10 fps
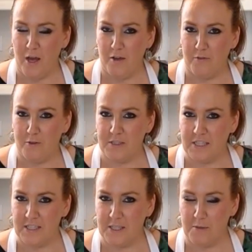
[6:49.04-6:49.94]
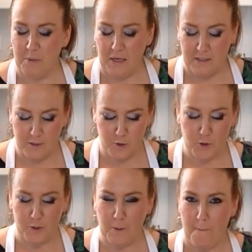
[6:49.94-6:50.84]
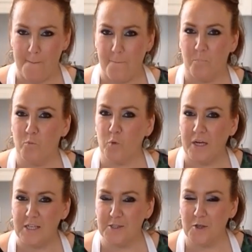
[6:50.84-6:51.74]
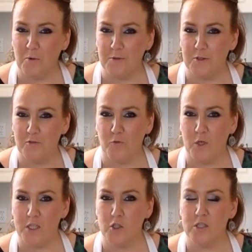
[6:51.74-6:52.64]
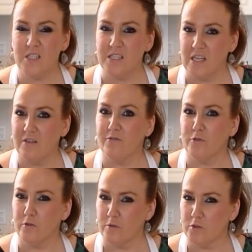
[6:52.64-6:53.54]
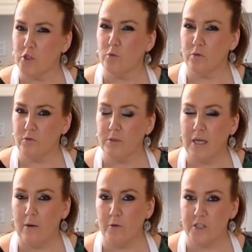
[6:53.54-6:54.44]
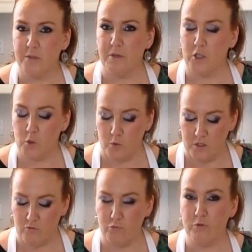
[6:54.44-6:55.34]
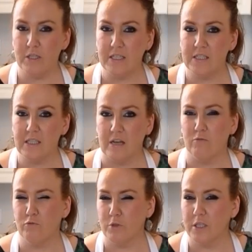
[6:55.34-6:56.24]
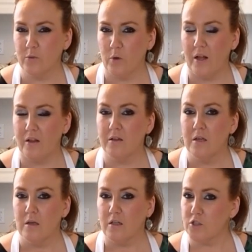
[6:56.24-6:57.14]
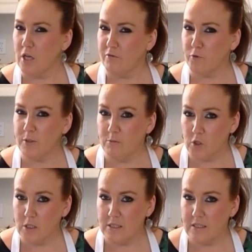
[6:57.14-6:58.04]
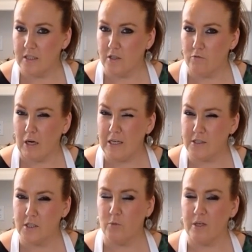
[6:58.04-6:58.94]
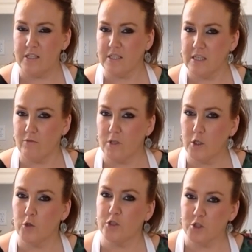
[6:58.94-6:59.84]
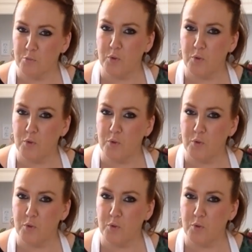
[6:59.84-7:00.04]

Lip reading: have your Sex in a Pan dessert, ready to go into the fridge to set for 2 or 3 hours to make sure it's really set really well, because you have cream cheese in here, right? So you want it to set really good in your